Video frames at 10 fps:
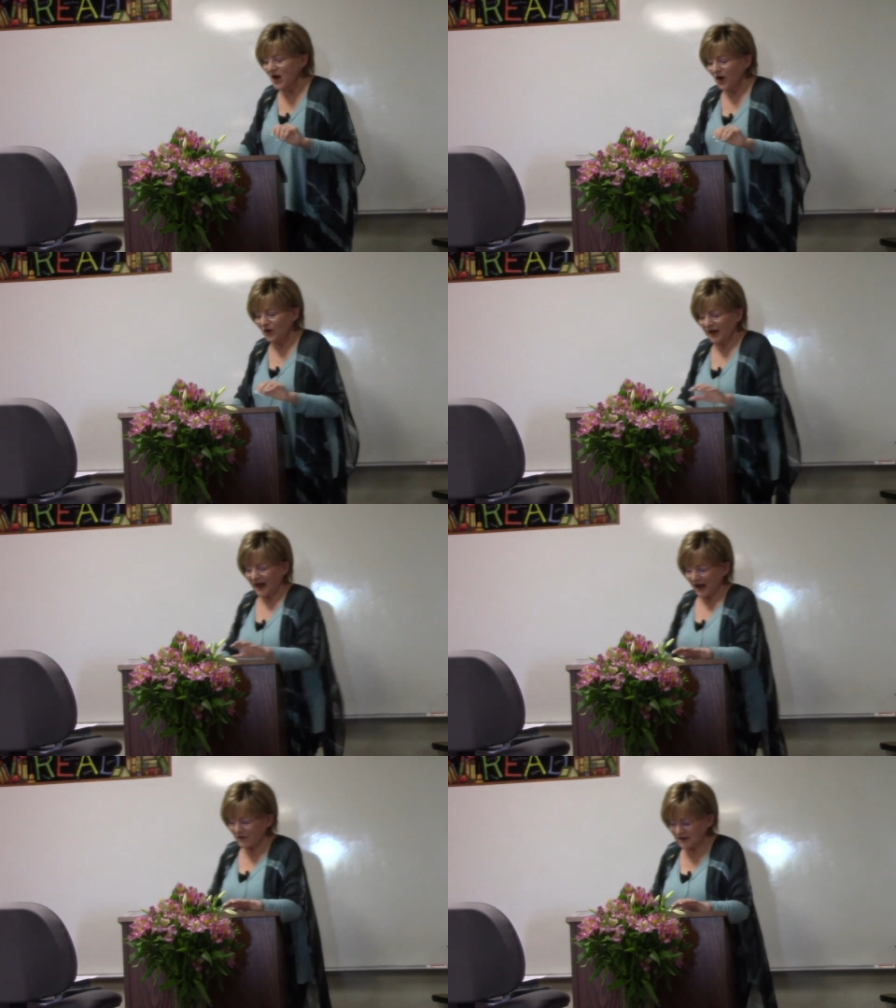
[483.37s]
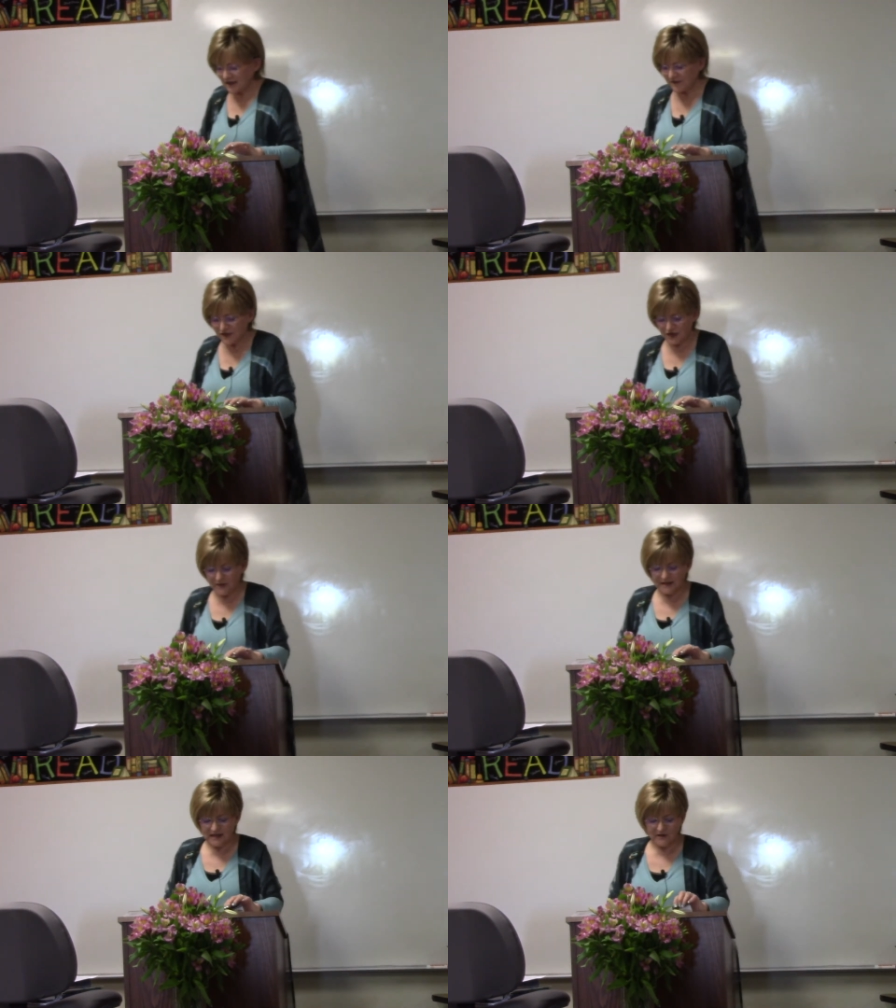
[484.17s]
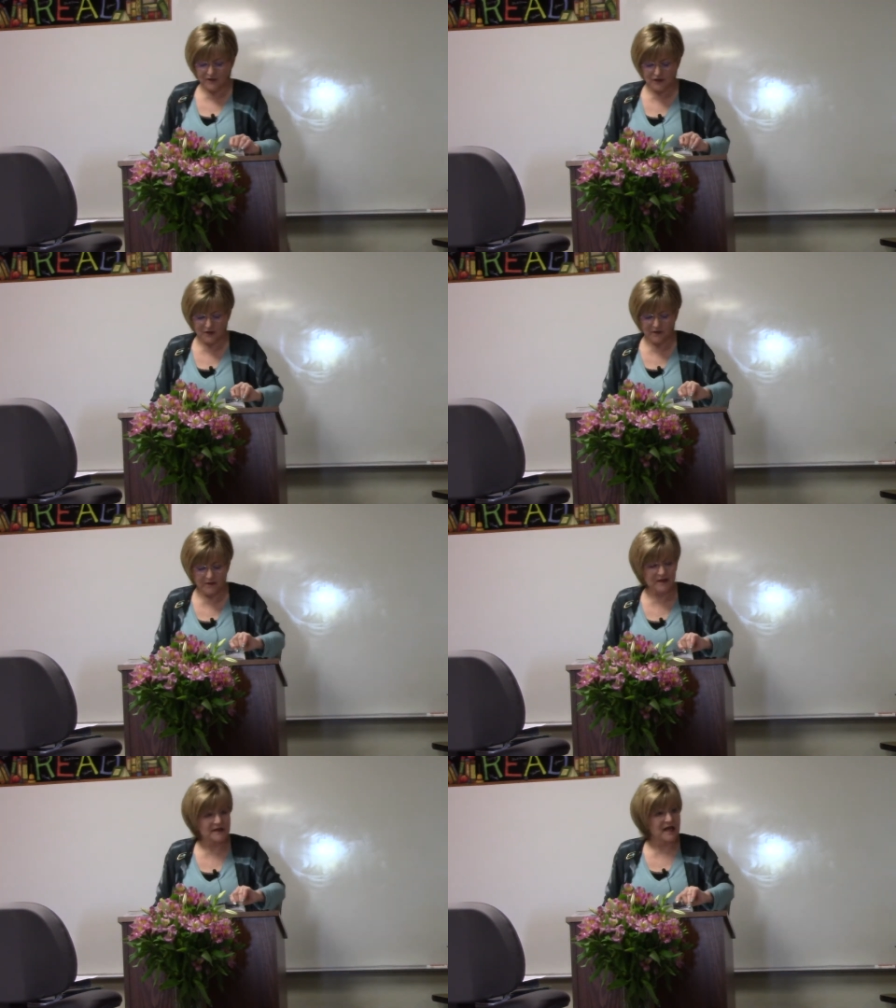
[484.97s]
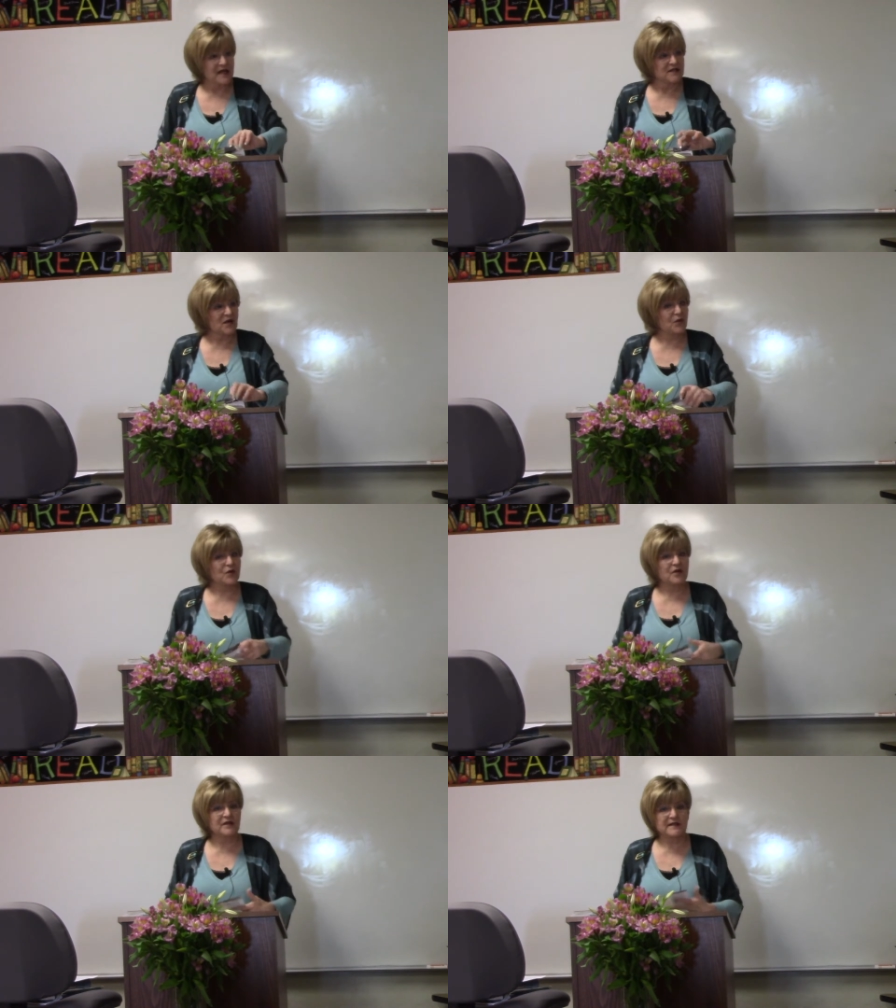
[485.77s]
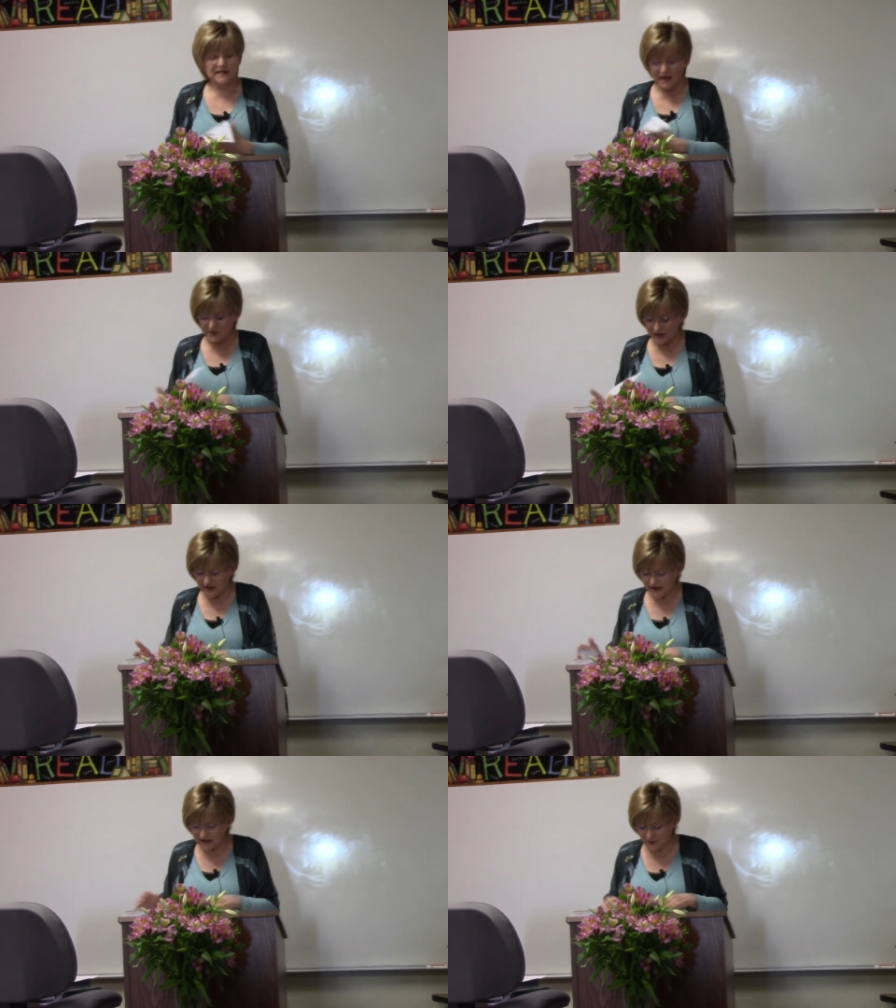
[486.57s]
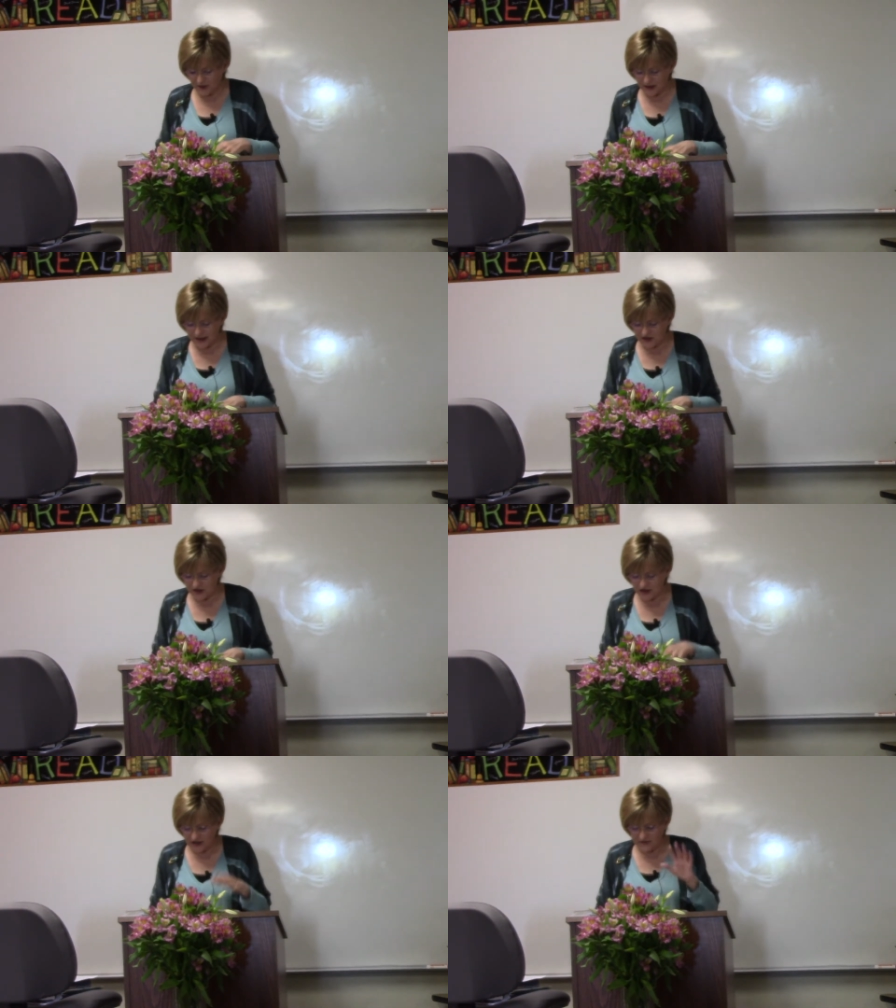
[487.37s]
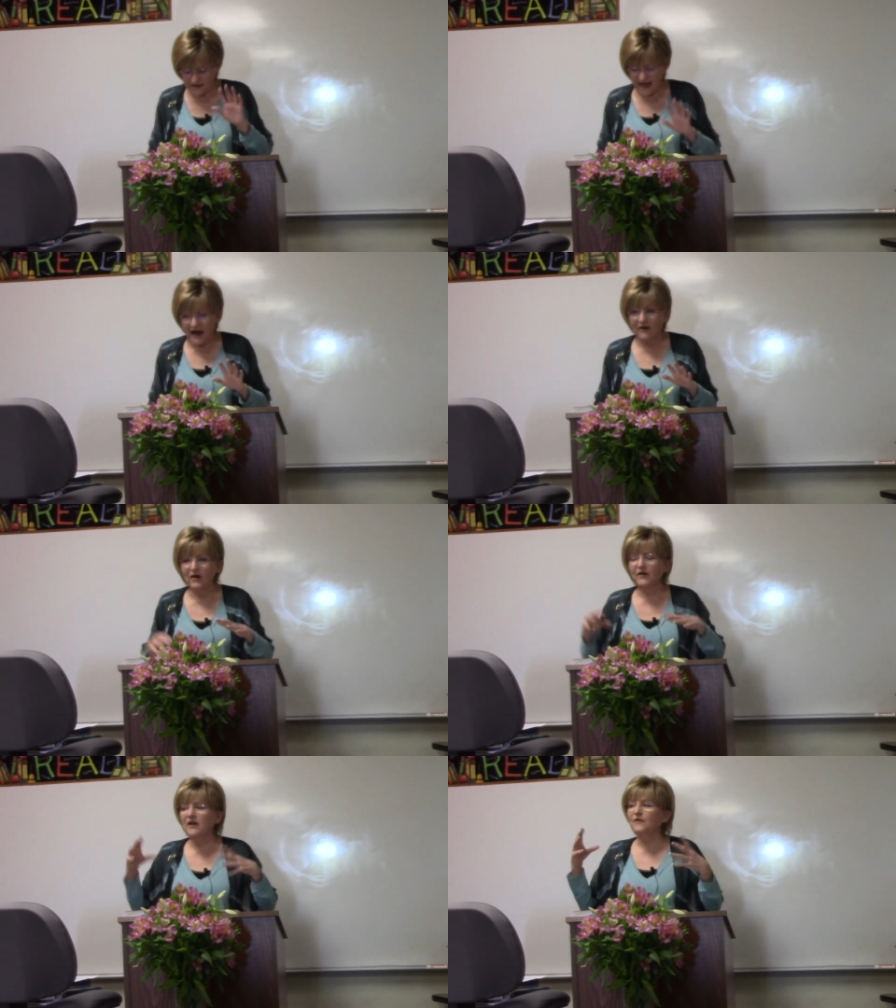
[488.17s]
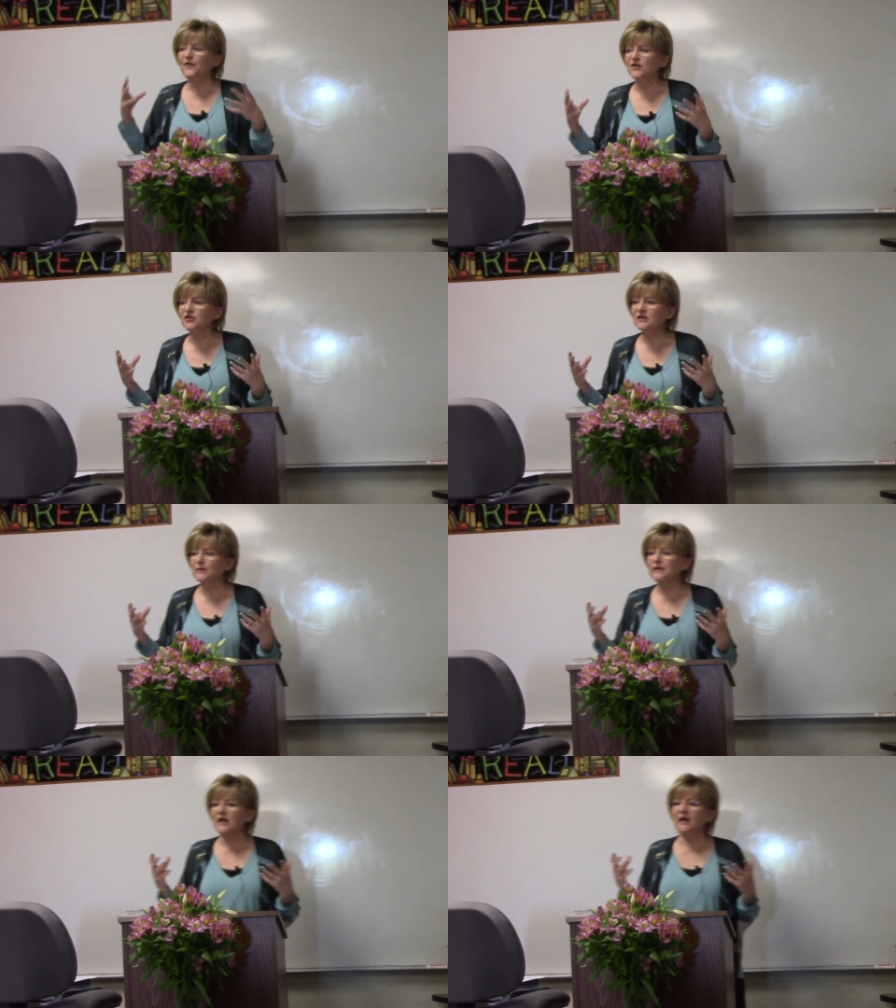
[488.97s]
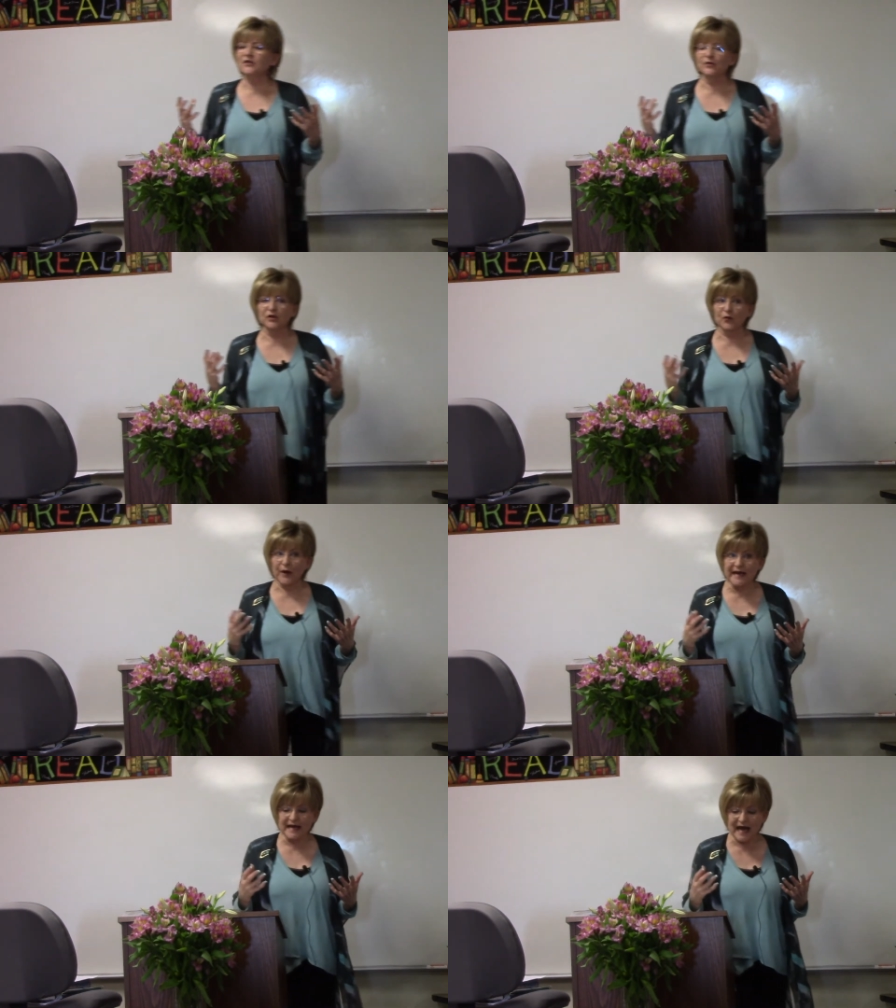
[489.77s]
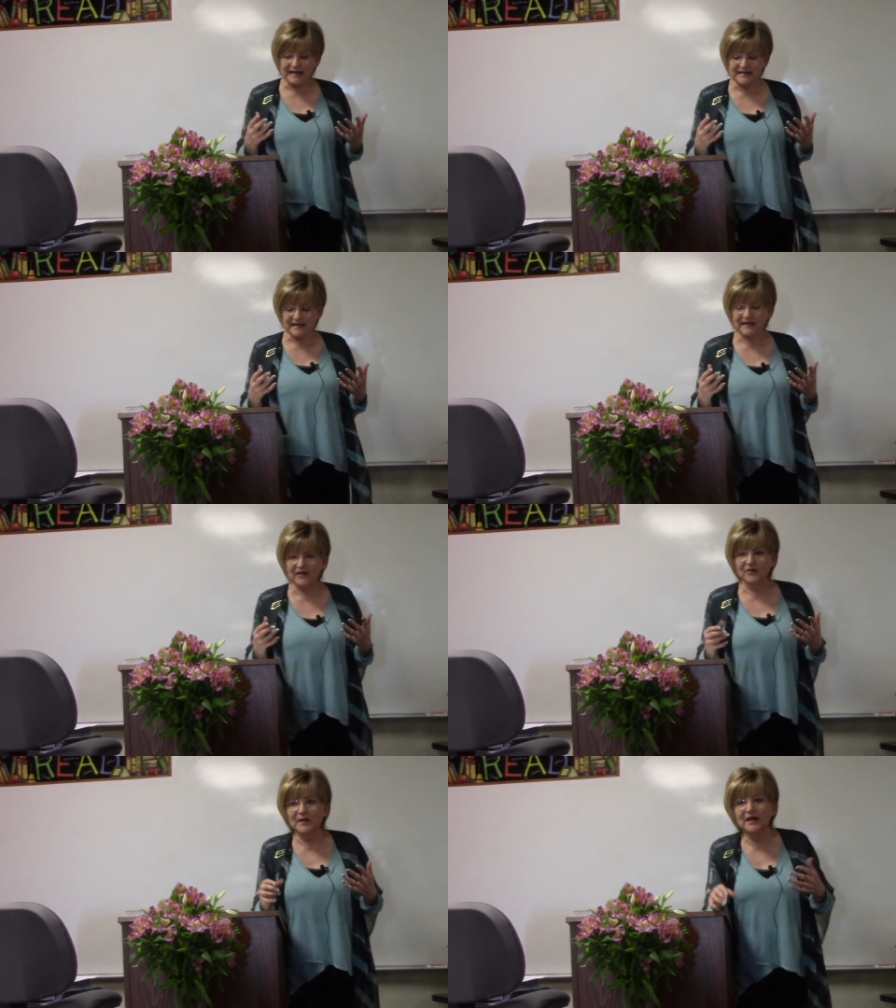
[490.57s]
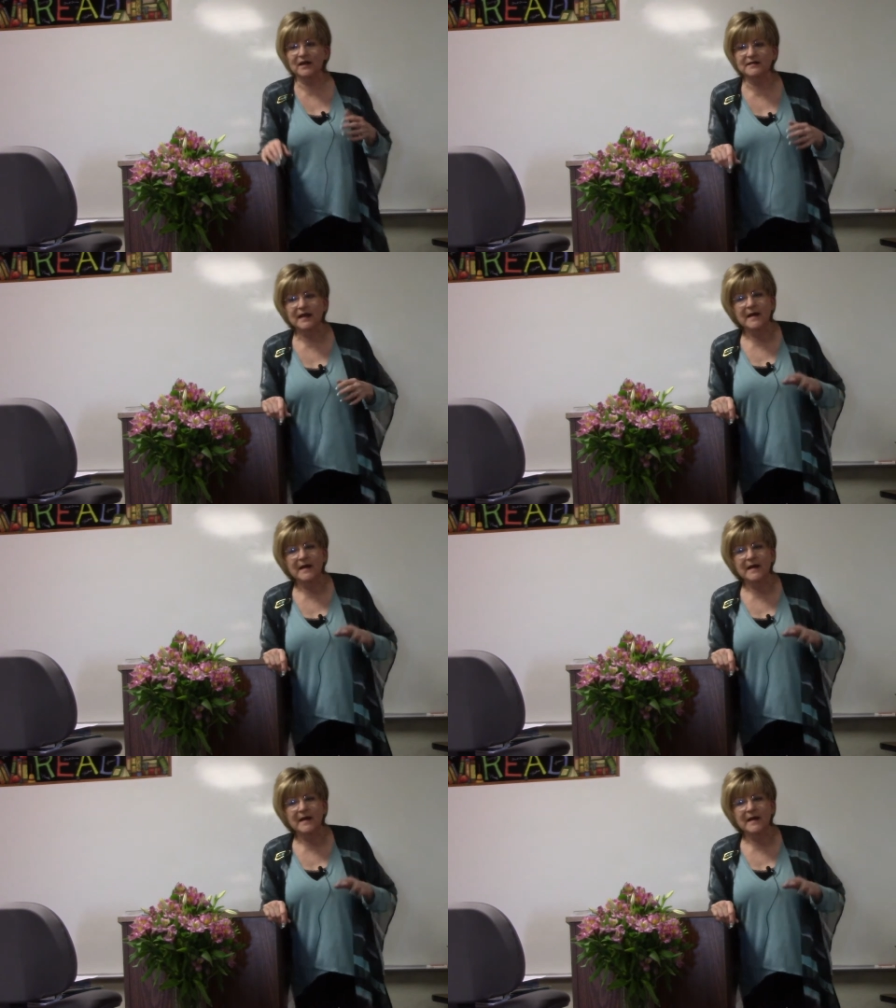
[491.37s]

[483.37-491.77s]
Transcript: Okay, I wasn't even sure myself which one we missed. So ruler to subject, these relationships. Now, Confucius was onto a great idea here because